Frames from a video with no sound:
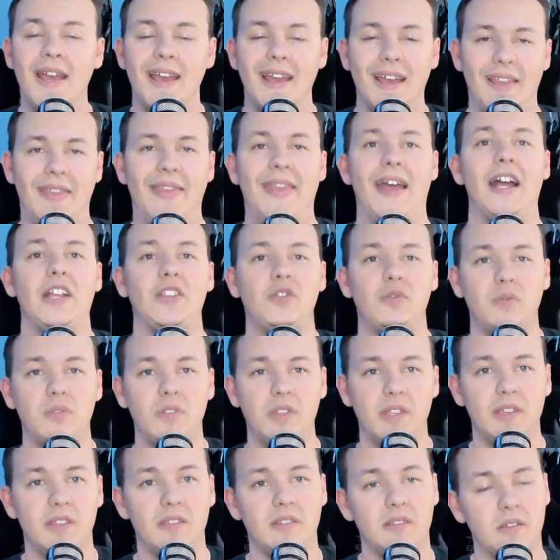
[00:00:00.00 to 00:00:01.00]
And that's when
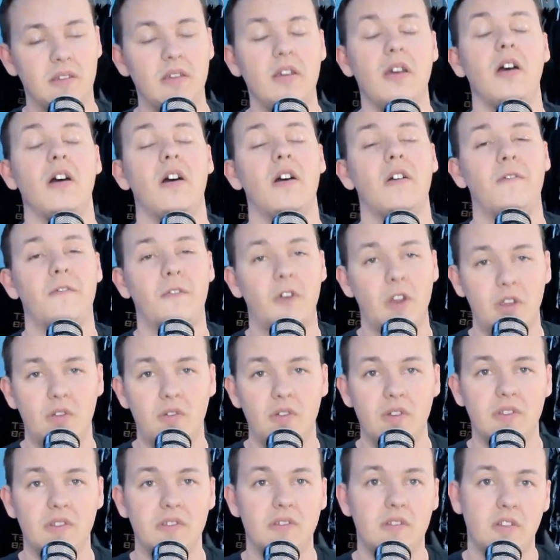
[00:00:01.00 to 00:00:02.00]
this
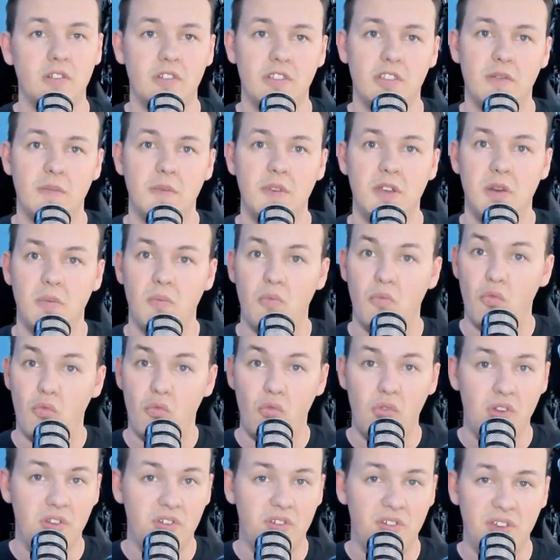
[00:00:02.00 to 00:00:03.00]
fragrance starts to become
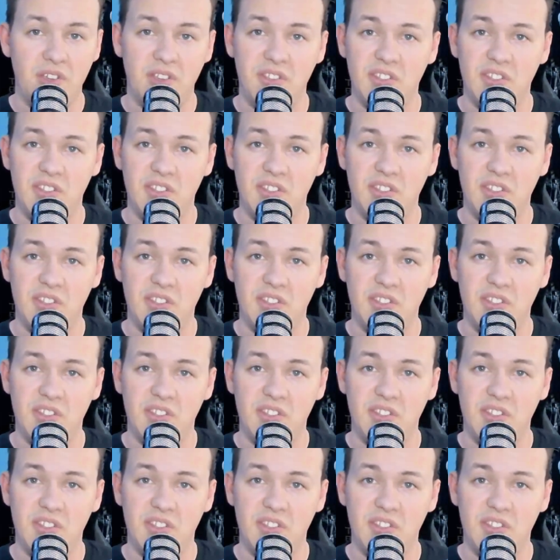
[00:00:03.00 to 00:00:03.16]
really